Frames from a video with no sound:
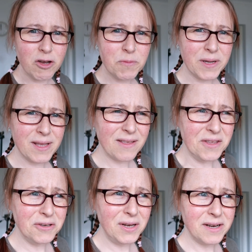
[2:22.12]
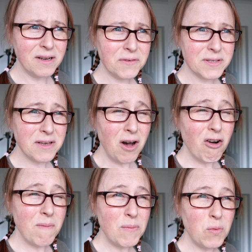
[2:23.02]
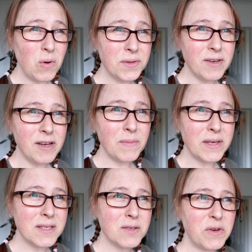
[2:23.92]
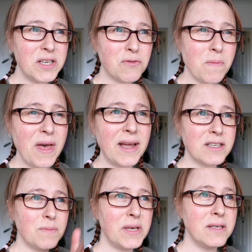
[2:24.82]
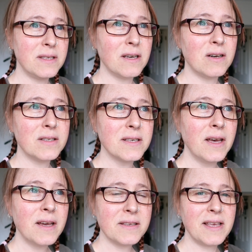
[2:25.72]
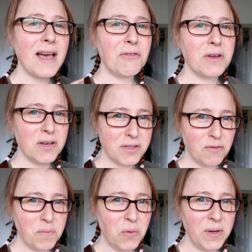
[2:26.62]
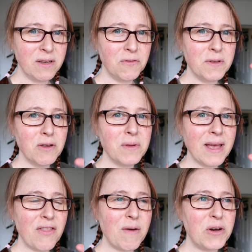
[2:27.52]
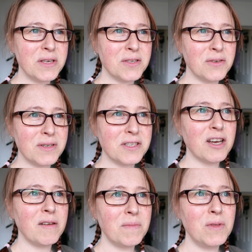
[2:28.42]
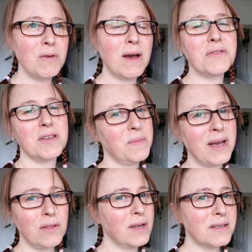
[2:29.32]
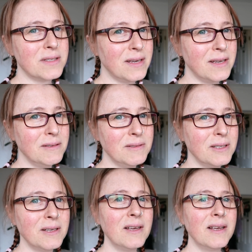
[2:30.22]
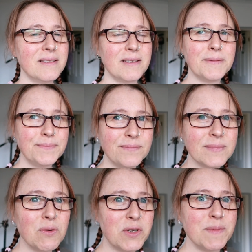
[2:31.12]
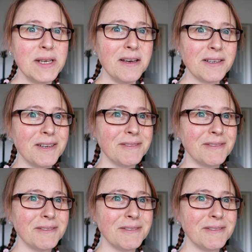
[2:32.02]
I hope I can get there early enough because I can't remember what time they switch from that to PCRs, because they have a cutoff point. If you don't get there by a certain time, you have to come back the next day. So wish me luck.